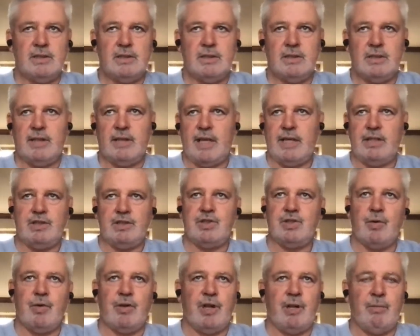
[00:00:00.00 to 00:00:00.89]
they
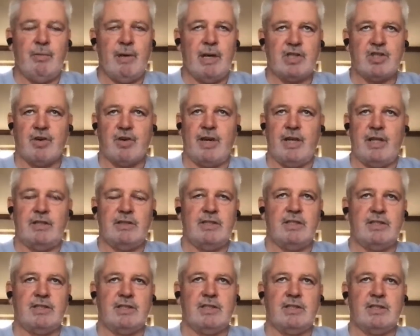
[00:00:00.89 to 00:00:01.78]
enjoyed about training
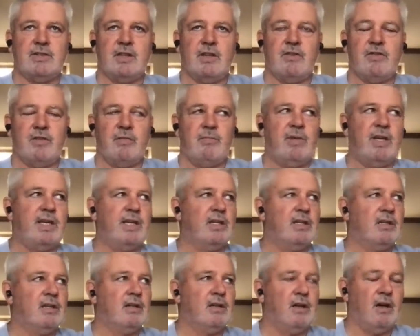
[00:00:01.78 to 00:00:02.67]
sessions. So for me,
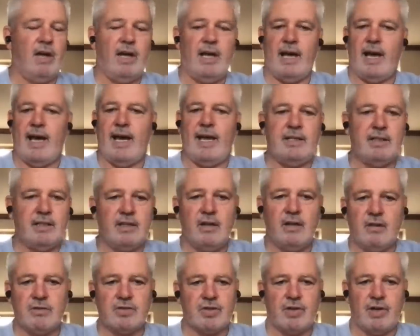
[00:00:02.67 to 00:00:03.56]
I hated
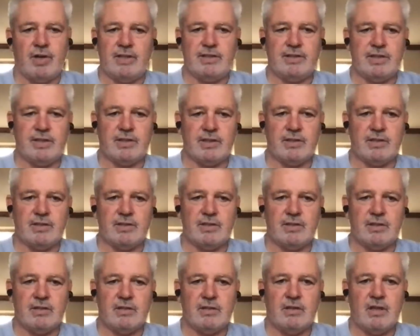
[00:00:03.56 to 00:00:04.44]
long training
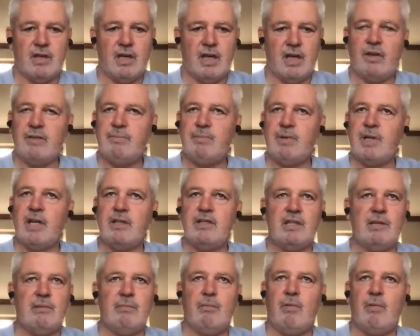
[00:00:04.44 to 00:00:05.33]
sessions, and I but I
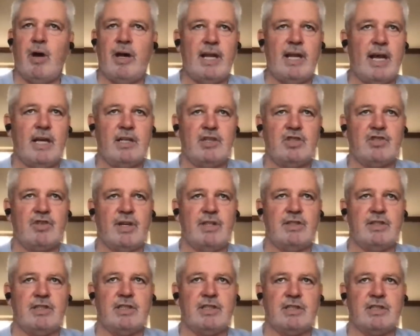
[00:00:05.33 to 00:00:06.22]
didn't mind hard
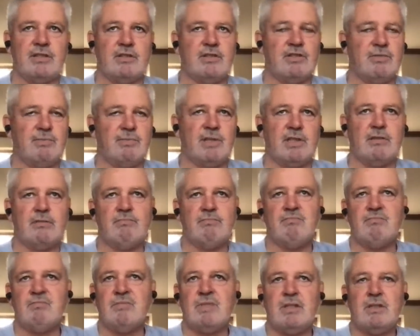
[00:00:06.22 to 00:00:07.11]
training sessions. But
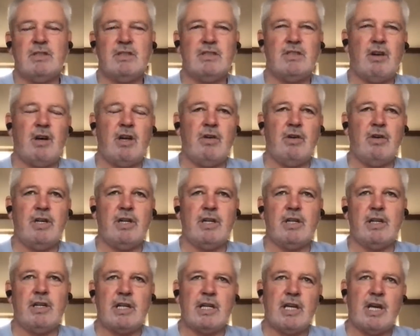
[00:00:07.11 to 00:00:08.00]
so I look
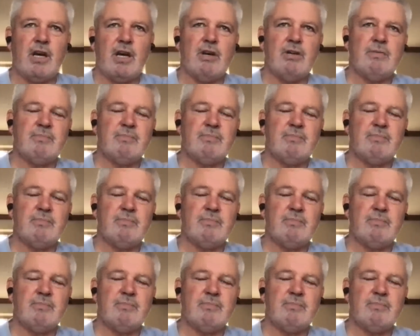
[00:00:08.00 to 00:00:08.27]
at it and go,